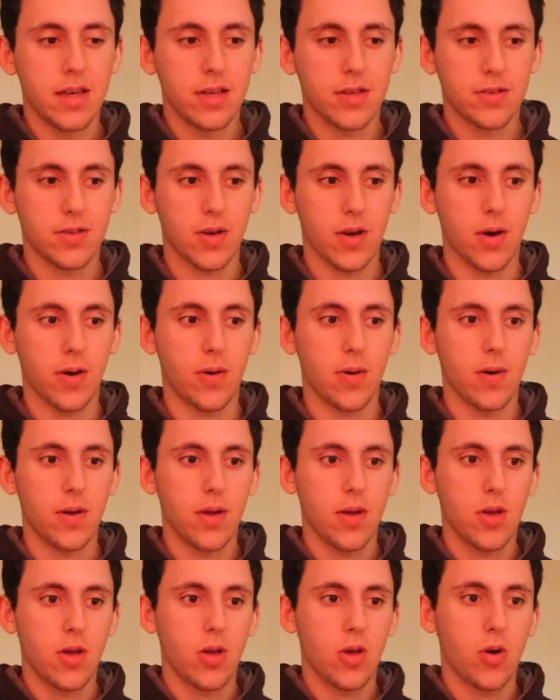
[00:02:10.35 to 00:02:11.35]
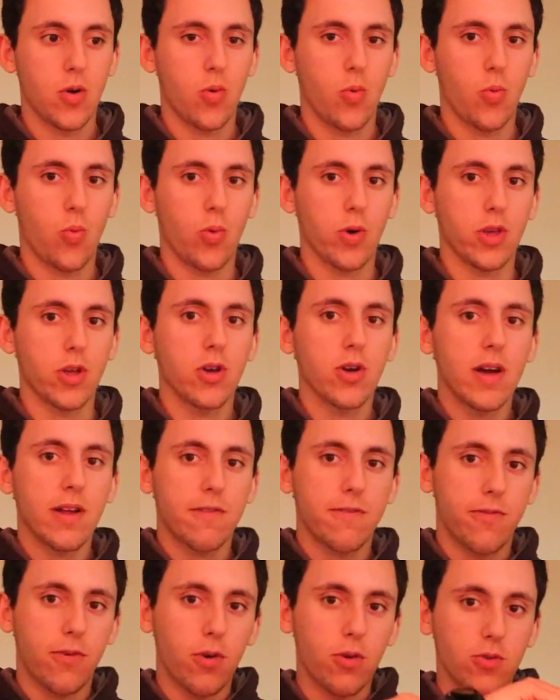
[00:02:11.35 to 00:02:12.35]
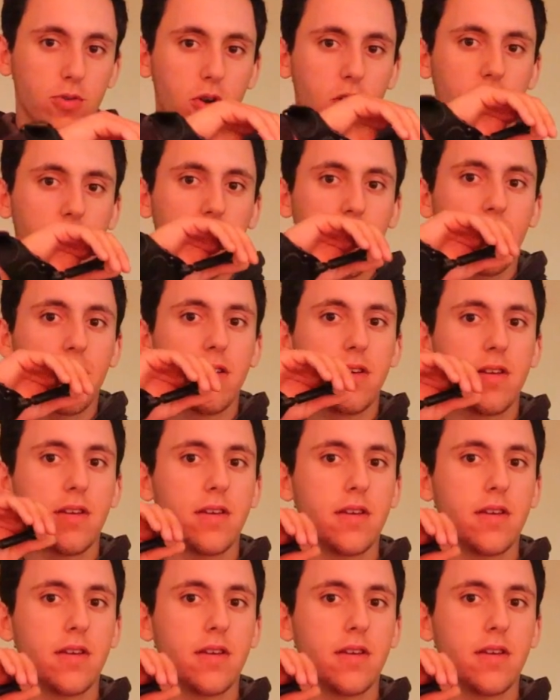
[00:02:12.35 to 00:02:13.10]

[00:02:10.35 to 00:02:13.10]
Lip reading: So, when you're at full draw,